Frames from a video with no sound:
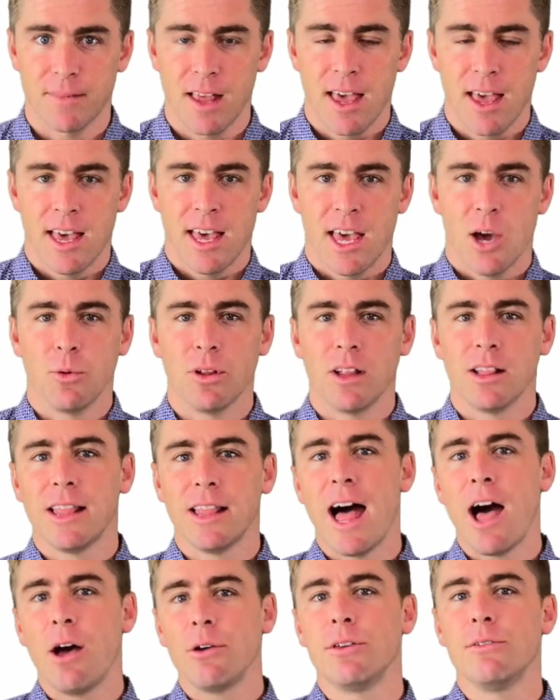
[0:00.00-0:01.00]
It will
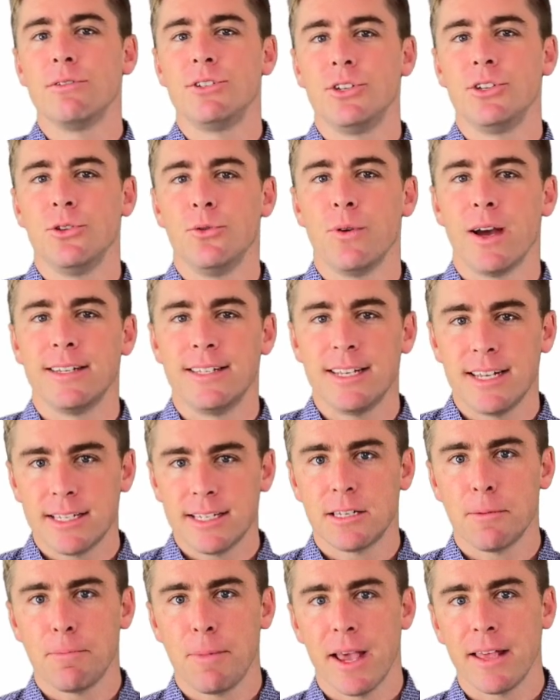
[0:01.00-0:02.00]
allow you to
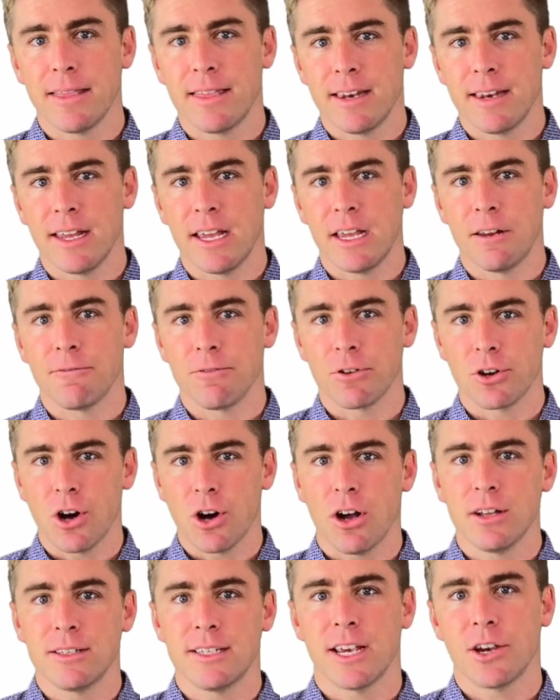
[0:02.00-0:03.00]
anticipate the need for
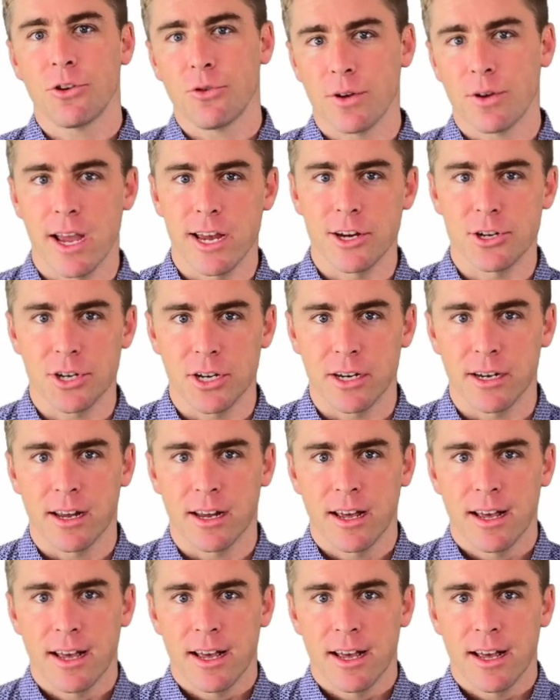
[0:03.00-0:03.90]
content creation